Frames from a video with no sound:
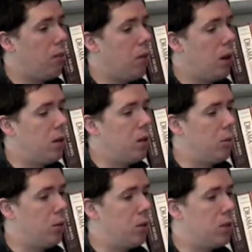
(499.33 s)
My
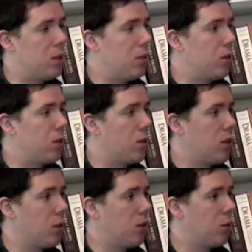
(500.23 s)
diploma is in musical
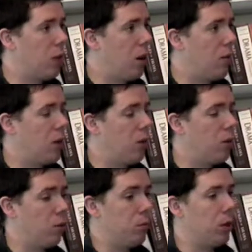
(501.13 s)
theater from Grant
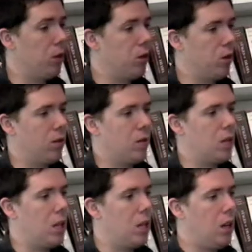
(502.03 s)
MacEwan, or MacEwan
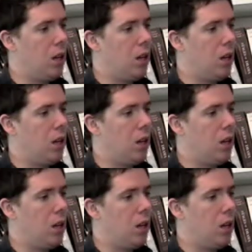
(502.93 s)
University.